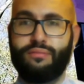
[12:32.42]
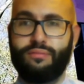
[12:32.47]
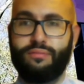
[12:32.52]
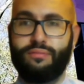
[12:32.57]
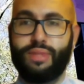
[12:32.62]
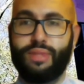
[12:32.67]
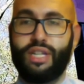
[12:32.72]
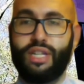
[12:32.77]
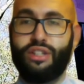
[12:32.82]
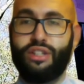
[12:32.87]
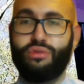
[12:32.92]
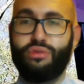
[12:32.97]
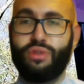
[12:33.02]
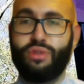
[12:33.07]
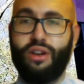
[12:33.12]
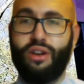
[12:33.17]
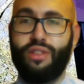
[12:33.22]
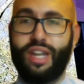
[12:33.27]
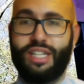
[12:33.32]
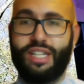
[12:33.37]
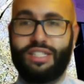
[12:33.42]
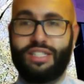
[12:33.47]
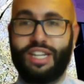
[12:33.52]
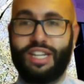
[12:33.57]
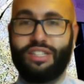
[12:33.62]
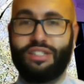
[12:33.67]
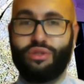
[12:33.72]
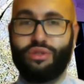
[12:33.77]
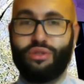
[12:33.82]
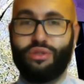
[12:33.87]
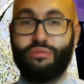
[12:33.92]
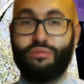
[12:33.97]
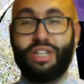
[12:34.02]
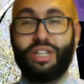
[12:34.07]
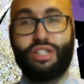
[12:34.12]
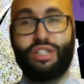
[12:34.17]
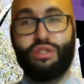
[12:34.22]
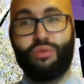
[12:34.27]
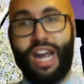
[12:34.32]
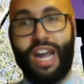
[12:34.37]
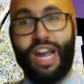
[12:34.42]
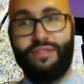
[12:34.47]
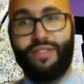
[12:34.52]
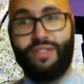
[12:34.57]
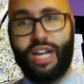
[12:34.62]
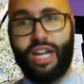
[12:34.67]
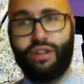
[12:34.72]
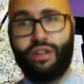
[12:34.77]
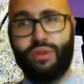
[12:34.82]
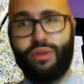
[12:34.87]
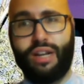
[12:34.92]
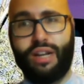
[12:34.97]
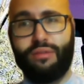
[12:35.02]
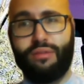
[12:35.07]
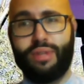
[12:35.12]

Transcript: because we are that state school, because we have that grit,